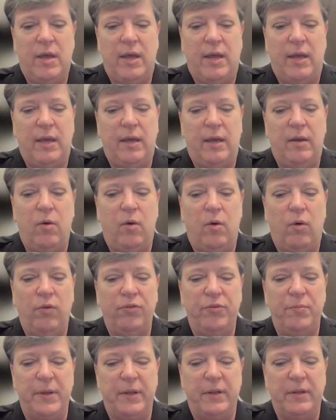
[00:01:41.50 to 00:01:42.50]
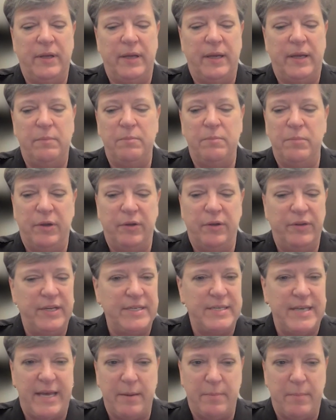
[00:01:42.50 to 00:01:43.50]
and ultimately
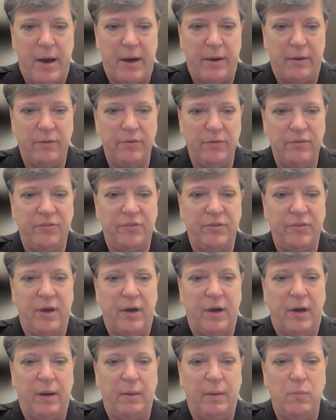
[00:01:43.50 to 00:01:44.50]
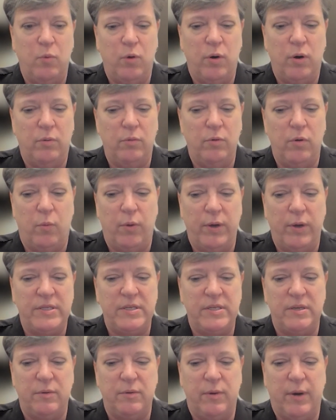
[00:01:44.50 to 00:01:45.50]
building data models. We're going
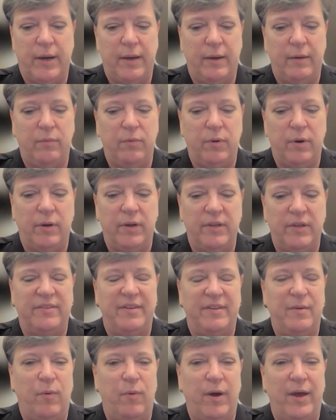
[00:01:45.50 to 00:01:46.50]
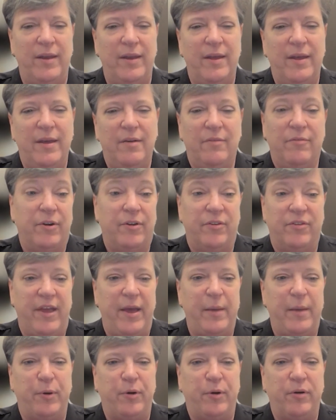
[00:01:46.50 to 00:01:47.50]
to see what, for
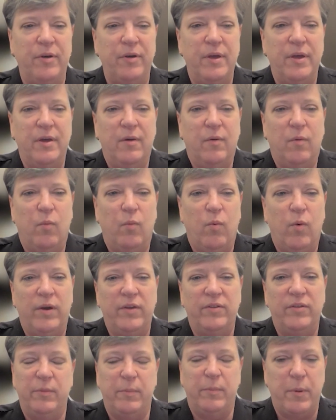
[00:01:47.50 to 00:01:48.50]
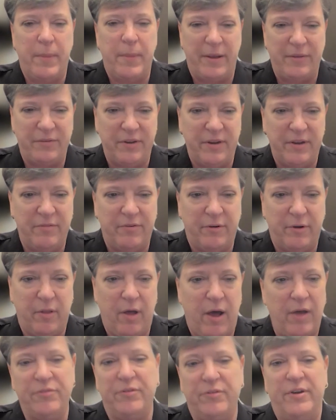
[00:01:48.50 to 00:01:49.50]
example, what is the propensity for a
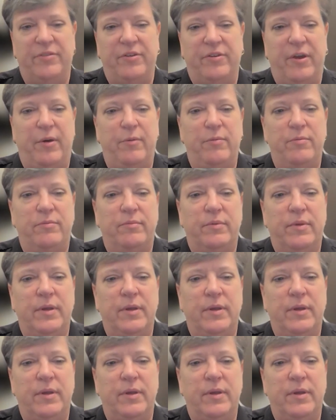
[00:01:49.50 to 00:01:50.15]
loss ratio,